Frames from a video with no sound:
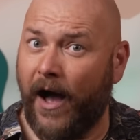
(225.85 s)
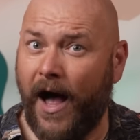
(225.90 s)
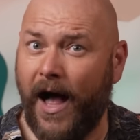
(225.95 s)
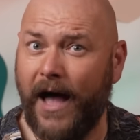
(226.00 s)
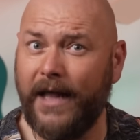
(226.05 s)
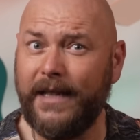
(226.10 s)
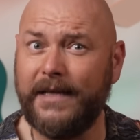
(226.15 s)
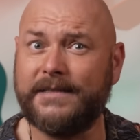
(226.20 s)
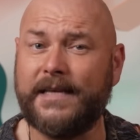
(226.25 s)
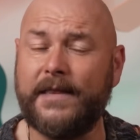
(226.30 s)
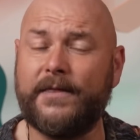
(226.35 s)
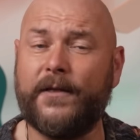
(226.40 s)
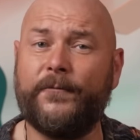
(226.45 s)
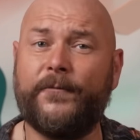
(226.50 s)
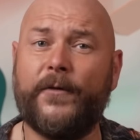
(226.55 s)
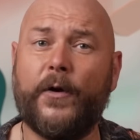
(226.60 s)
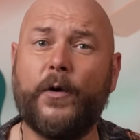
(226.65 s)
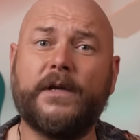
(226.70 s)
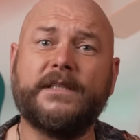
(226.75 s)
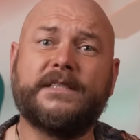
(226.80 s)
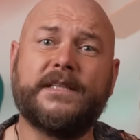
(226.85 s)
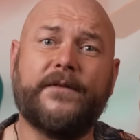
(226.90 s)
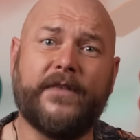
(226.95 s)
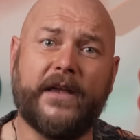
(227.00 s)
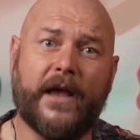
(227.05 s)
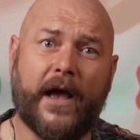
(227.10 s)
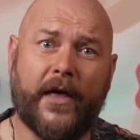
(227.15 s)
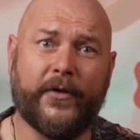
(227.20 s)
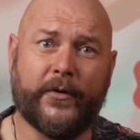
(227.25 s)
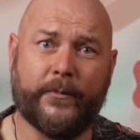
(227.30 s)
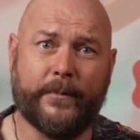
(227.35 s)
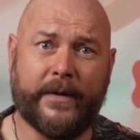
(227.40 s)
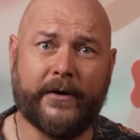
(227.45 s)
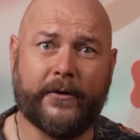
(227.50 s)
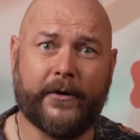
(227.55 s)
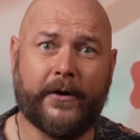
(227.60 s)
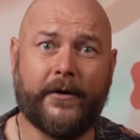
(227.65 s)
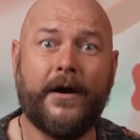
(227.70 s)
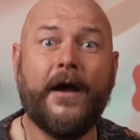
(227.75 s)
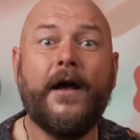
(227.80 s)
hot is at the focus of the other
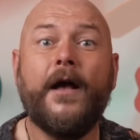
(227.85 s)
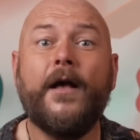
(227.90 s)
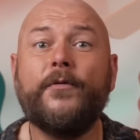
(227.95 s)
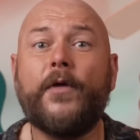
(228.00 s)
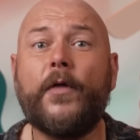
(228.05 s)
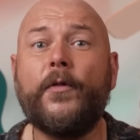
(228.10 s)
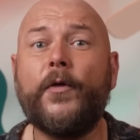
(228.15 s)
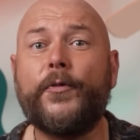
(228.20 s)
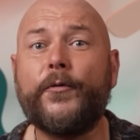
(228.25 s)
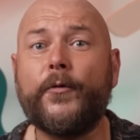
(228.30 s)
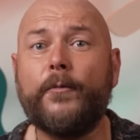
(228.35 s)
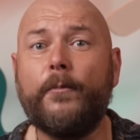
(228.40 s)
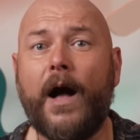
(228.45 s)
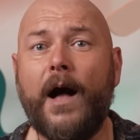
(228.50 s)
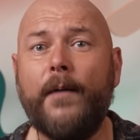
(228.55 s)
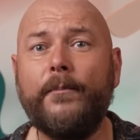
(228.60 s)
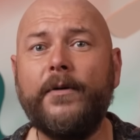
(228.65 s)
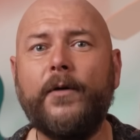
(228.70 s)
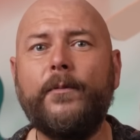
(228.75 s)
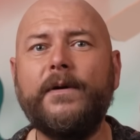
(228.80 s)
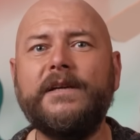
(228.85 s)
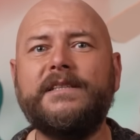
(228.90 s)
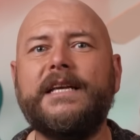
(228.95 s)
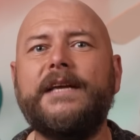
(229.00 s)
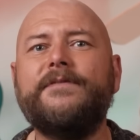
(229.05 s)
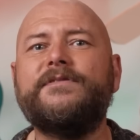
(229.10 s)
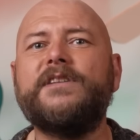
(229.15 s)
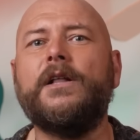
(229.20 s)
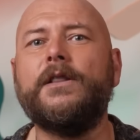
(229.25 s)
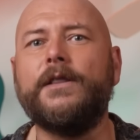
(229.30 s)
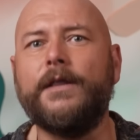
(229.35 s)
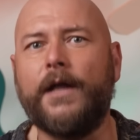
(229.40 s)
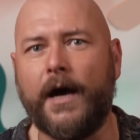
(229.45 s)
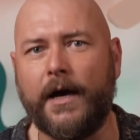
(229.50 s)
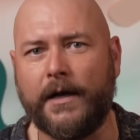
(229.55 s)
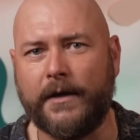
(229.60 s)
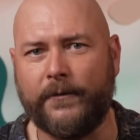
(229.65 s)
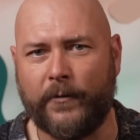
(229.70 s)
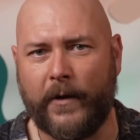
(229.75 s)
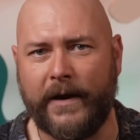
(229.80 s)
mirror, then the thermometer receives a
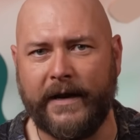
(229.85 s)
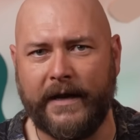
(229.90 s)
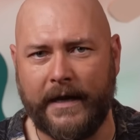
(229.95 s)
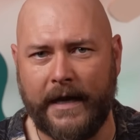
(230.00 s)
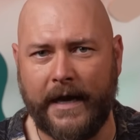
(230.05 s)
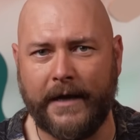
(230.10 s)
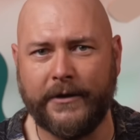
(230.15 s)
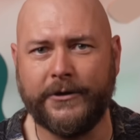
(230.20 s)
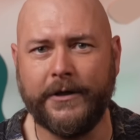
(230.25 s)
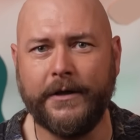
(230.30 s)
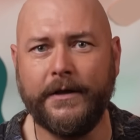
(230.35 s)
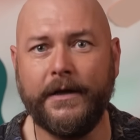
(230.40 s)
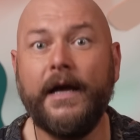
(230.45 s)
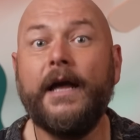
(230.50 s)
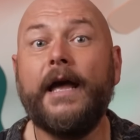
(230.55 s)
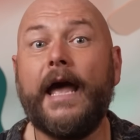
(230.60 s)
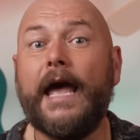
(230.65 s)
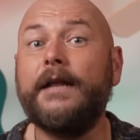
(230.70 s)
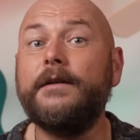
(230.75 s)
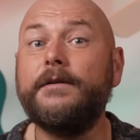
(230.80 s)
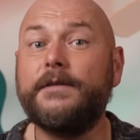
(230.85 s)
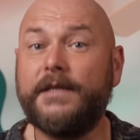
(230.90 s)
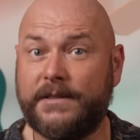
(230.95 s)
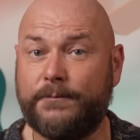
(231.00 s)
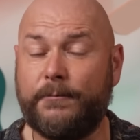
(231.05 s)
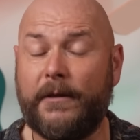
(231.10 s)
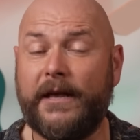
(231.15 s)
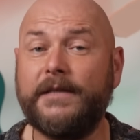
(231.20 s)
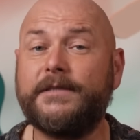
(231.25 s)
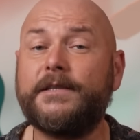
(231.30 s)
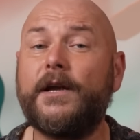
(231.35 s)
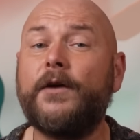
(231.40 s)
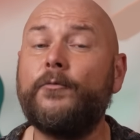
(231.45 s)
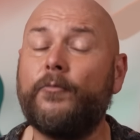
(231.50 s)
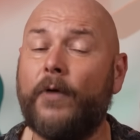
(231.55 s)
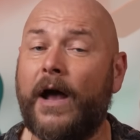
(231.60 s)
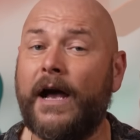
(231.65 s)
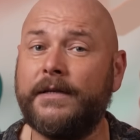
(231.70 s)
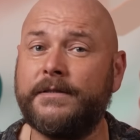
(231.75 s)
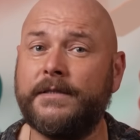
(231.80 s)
lot of radiation and displays a
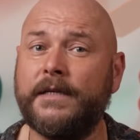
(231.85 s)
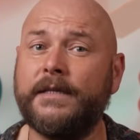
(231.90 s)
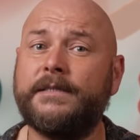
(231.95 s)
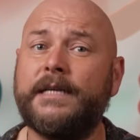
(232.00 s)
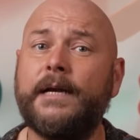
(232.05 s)
rising